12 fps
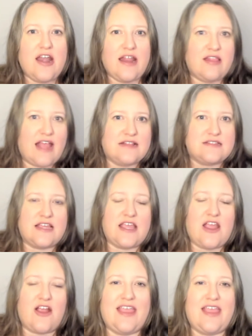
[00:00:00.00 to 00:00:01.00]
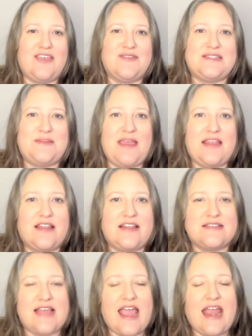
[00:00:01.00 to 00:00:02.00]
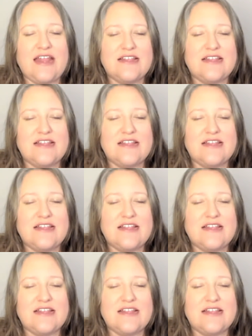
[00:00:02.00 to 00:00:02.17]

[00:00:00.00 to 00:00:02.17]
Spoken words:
and that's the yarn they use to make the design,